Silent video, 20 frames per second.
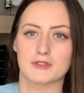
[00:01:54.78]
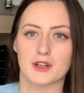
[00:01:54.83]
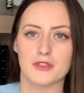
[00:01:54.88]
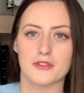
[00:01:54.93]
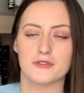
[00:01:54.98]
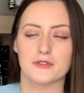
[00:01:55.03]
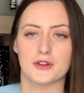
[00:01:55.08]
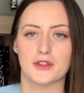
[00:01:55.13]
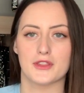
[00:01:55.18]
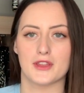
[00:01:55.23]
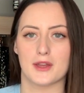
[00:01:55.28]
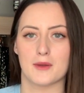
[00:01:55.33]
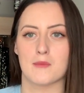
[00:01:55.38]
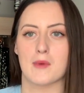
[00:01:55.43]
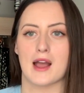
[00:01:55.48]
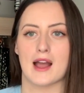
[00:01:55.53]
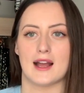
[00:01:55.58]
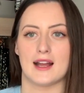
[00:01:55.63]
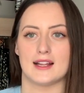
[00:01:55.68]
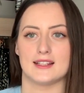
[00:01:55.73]
run through them,
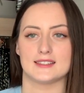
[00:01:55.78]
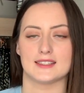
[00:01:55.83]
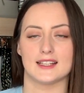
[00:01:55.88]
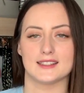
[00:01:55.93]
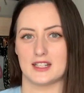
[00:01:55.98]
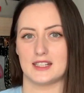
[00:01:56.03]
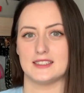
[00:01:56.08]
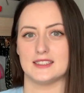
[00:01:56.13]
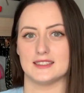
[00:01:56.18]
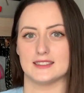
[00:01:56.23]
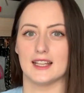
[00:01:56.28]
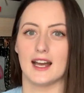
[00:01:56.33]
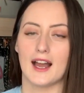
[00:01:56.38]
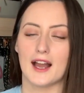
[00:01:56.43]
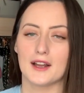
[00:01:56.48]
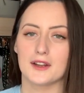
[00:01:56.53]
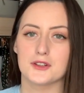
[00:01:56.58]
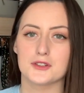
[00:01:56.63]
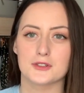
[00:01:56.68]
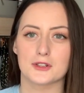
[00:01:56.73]
and as I did the
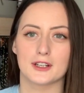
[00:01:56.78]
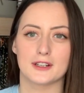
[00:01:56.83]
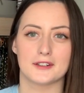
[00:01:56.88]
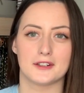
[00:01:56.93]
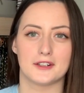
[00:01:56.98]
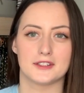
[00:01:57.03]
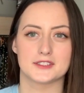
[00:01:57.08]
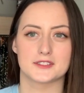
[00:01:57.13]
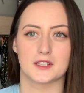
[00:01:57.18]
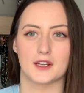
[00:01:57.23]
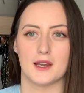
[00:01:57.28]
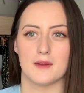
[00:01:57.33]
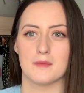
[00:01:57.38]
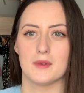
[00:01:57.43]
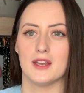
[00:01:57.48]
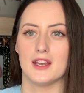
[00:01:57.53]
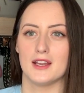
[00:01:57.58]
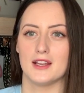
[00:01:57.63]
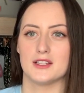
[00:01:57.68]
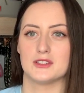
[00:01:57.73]
hanger trick last time,
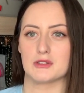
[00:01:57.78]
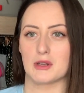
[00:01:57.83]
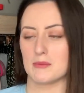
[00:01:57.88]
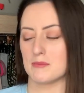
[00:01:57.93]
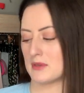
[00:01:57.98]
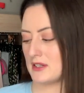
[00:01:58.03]
so I'm